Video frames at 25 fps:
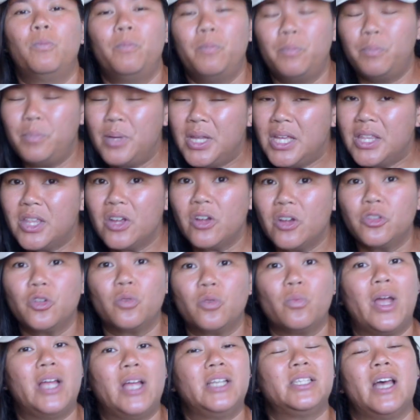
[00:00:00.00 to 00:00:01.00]
Be there at
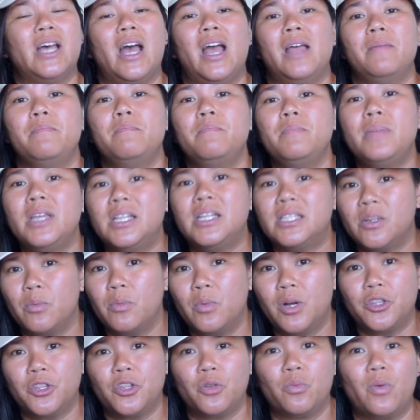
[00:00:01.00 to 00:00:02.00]
the right time, meet
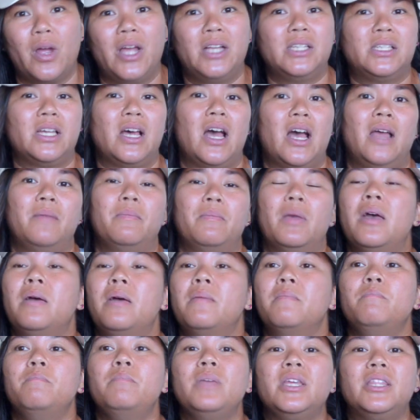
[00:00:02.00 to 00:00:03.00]
someone at the right time,
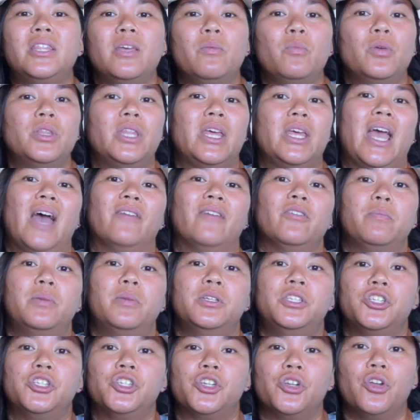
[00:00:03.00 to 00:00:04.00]
meet them when they have a
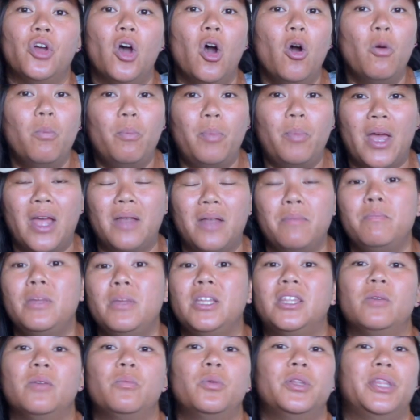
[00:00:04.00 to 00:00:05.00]
position open,
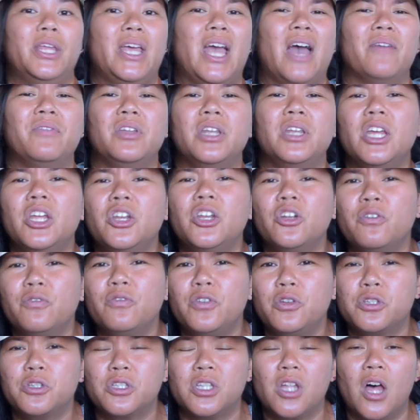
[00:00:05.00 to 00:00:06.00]
meet them when they have an
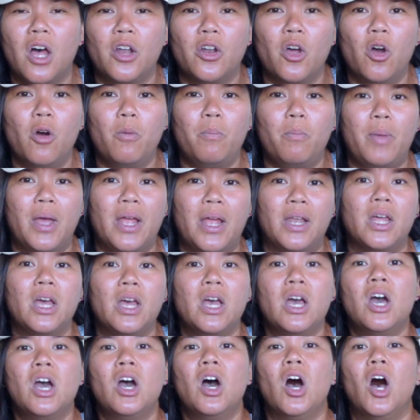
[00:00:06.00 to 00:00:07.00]
interview slot open.
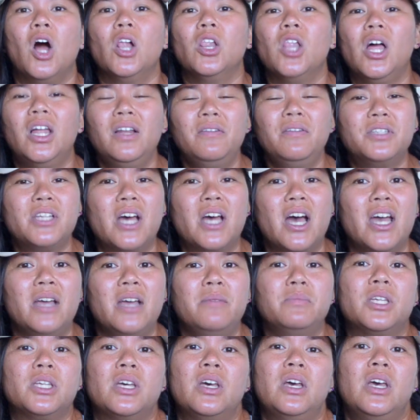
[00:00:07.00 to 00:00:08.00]
A lot of
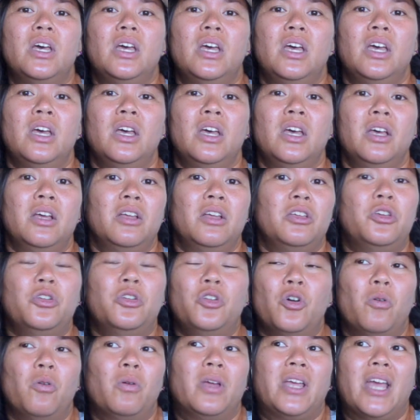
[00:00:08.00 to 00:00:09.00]
times,
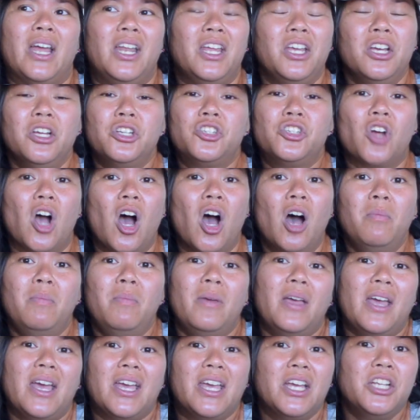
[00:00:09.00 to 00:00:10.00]
getting a
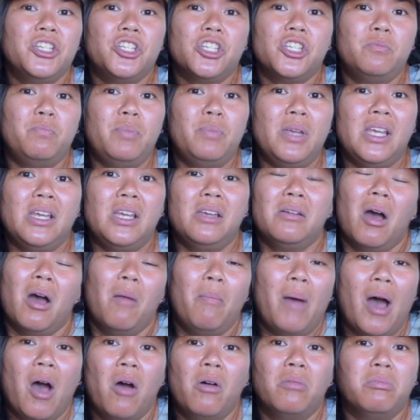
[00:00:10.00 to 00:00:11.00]
job, it can just be
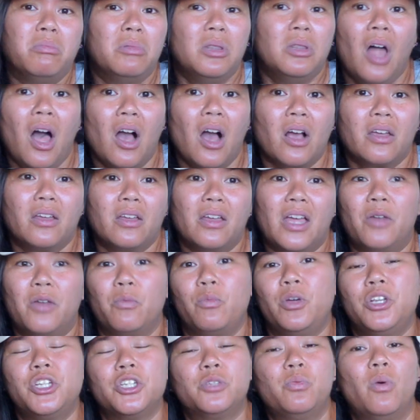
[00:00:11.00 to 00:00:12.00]
about luck.
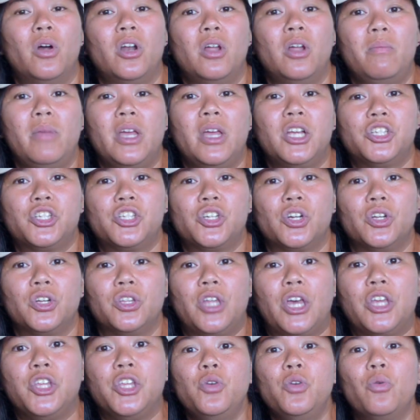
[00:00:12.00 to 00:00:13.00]
And we just want to make sure
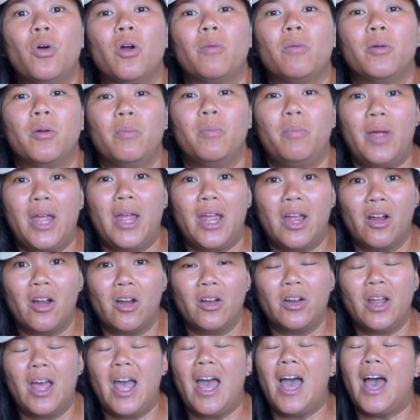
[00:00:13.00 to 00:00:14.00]
that are
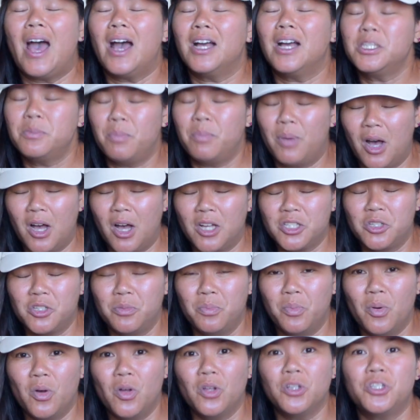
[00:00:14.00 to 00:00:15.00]
prepared as
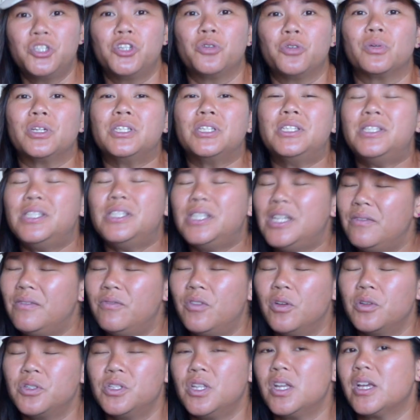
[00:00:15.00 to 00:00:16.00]
possible to receive
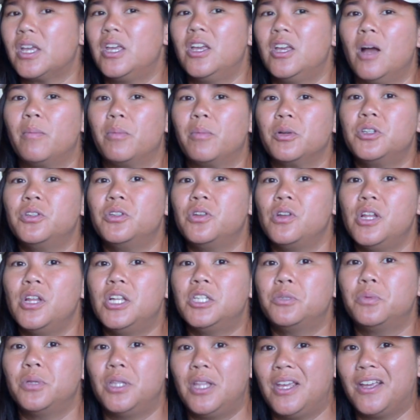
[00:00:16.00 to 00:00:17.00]
those lucky
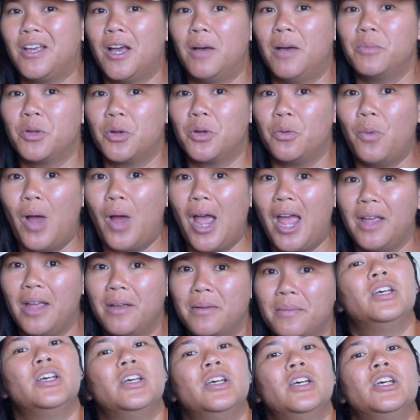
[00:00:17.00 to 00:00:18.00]
opportunities when they come your
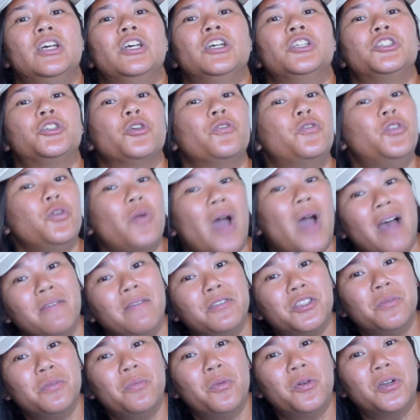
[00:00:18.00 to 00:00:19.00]
way. So if you have
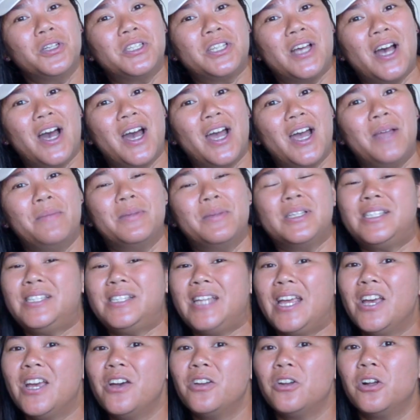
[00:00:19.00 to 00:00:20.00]
some more time,
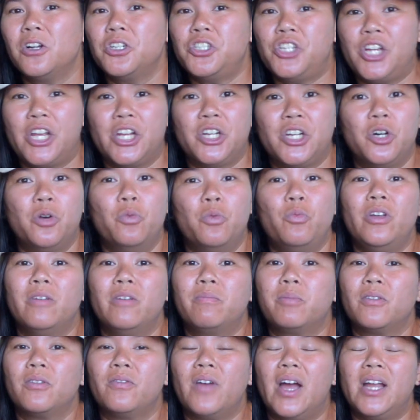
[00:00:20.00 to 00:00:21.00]
stay on our channel. We've
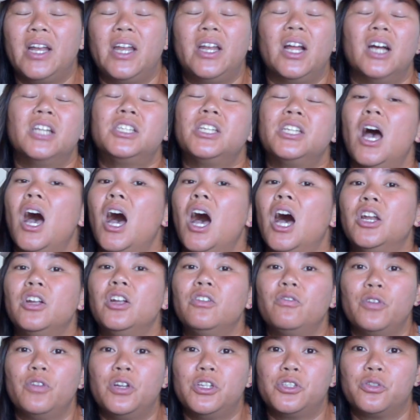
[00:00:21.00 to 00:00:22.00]
provided a ton
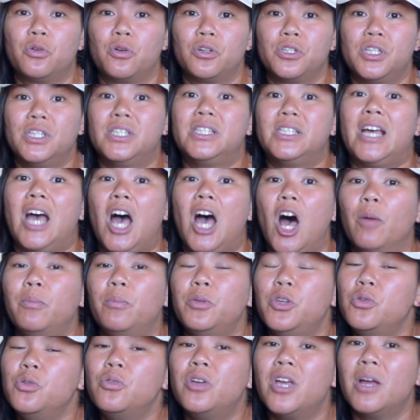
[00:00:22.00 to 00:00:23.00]
of resources to help
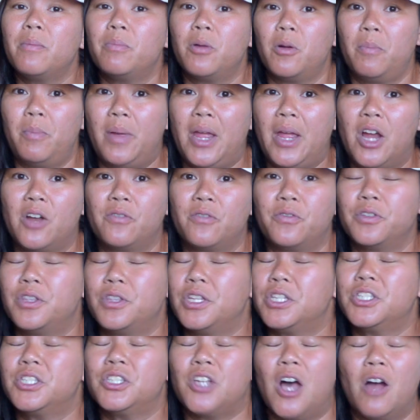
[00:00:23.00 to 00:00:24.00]
you get prepared for
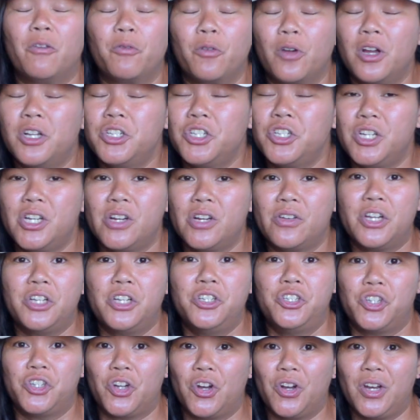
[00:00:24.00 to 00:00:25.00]
this software
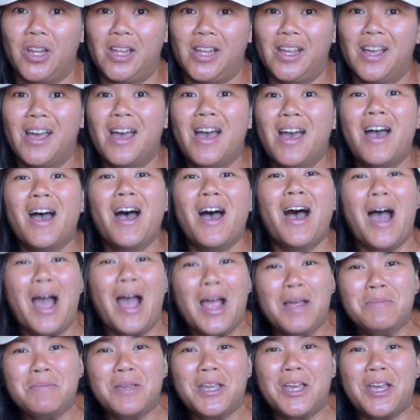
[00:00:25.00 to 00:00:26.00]
engineering journey.
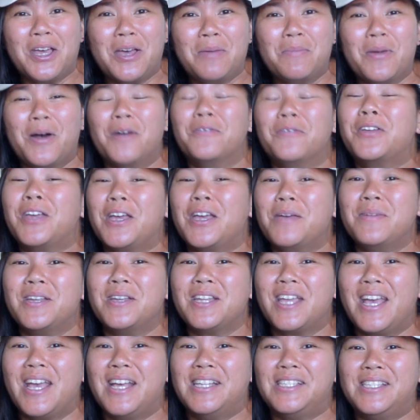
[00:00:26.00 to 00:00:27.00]
I'm Kim of Kim
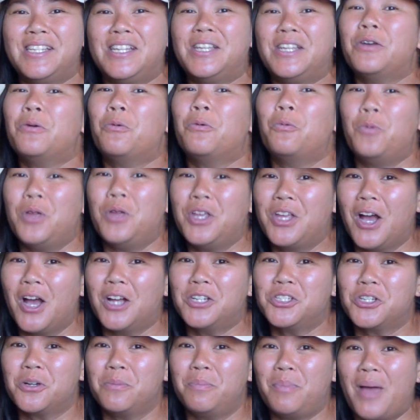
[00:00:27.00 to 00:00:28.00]
and Casey. We
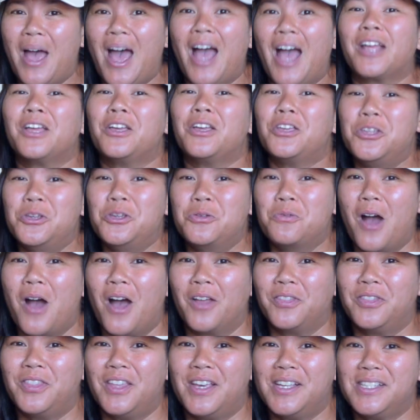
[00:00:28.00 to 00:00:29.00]
got your back. You
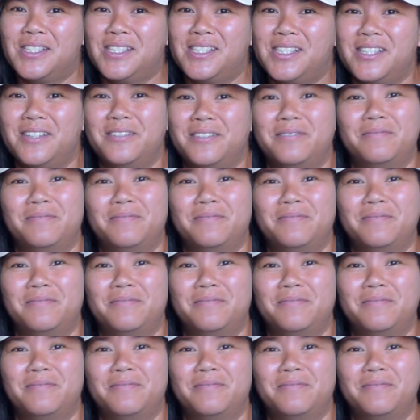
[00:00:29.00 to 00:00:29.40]
got this.